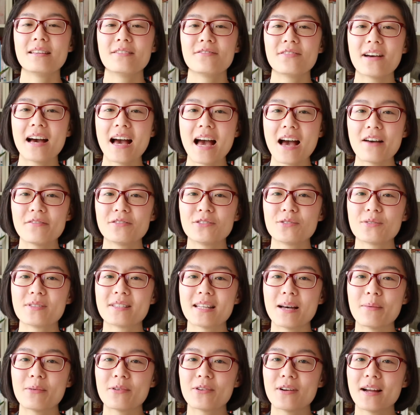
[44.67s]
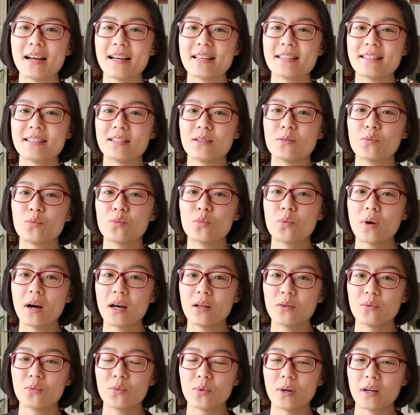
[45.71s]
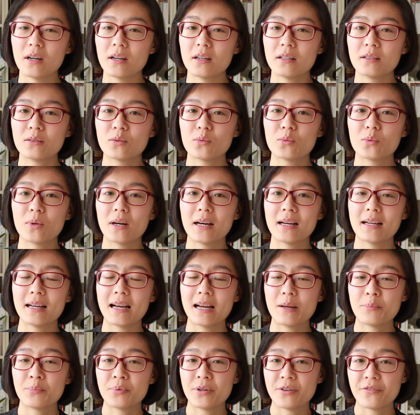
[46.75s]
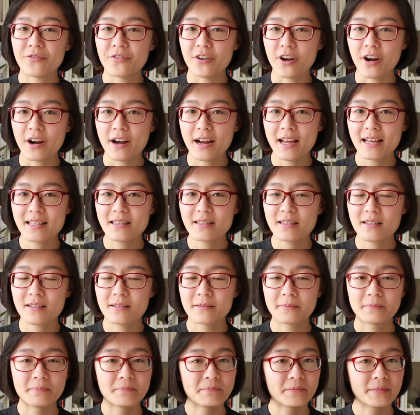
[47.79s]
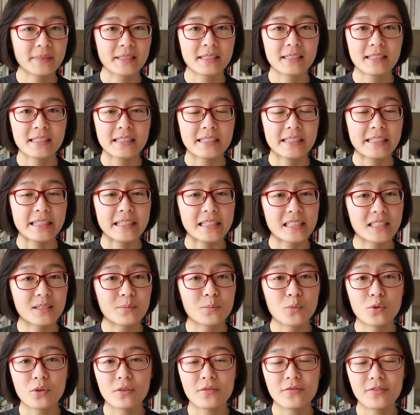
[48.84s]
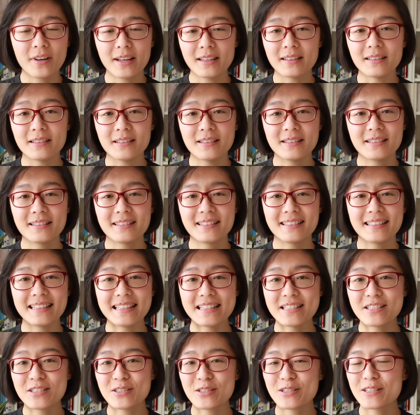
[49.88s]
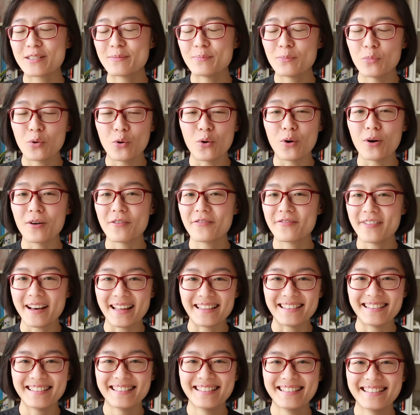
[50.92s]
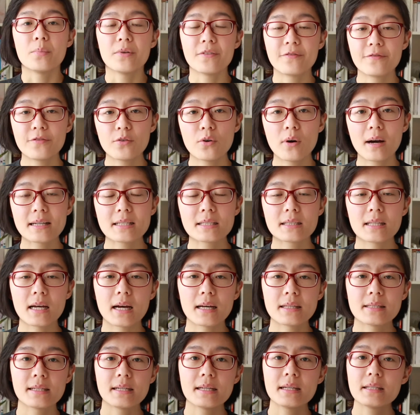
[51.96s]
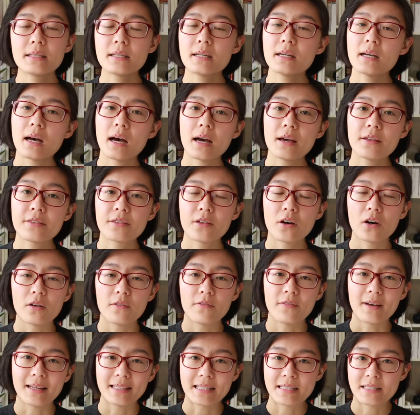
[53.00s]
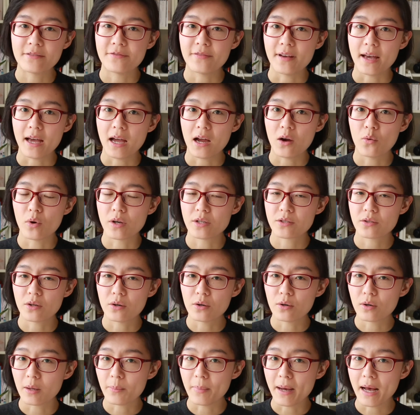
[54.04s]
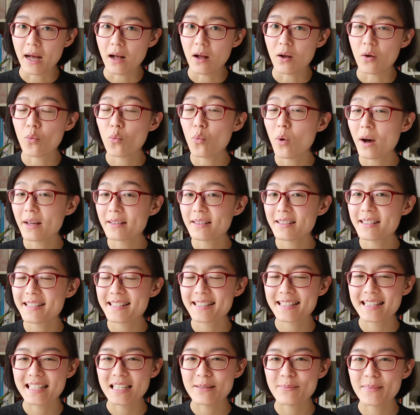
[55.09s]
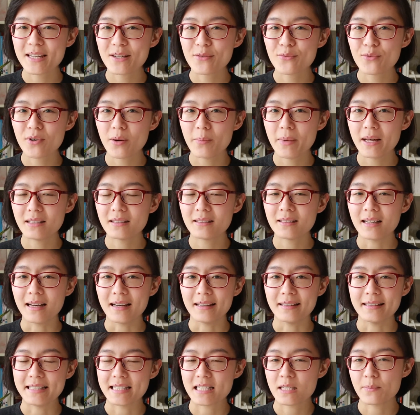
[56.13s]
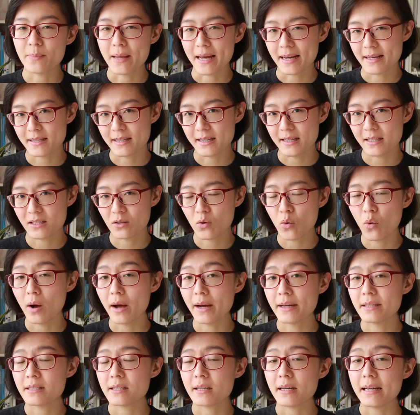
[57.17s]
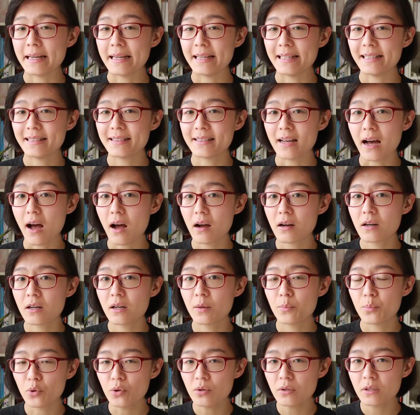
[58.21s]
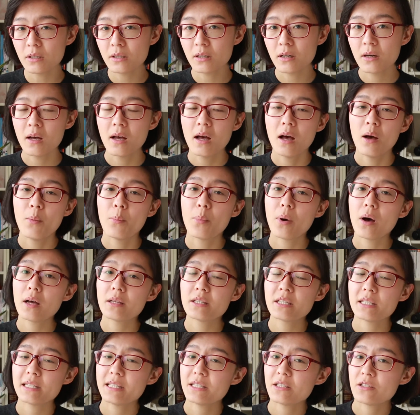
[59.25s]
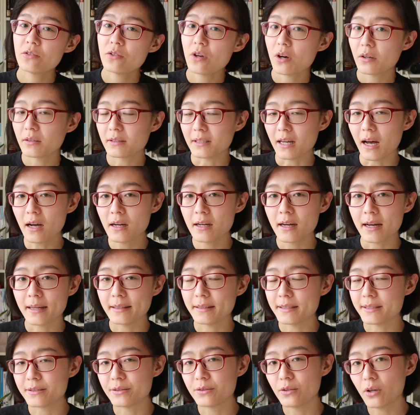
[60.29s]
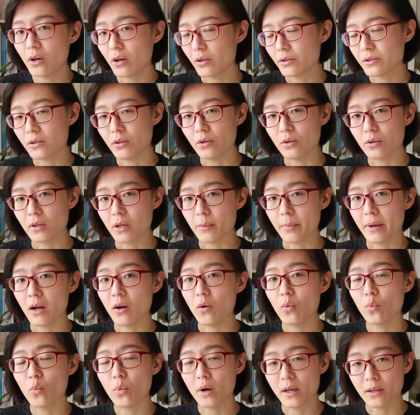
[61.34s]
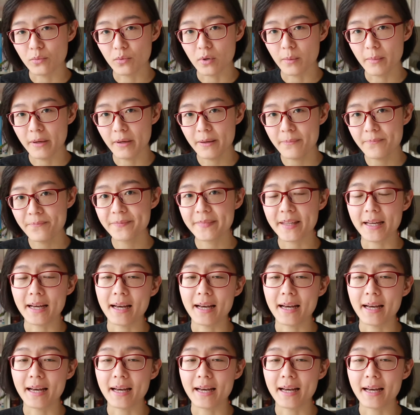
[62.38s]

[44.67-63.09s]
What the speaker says: If I have to summarize in one word why I prefer it, it's more fun. It's just more fun. Before I started, I thought Vanity Fair was all about one scheming woman and expected quite a dark book. But it's not dark and it's not all about one woman.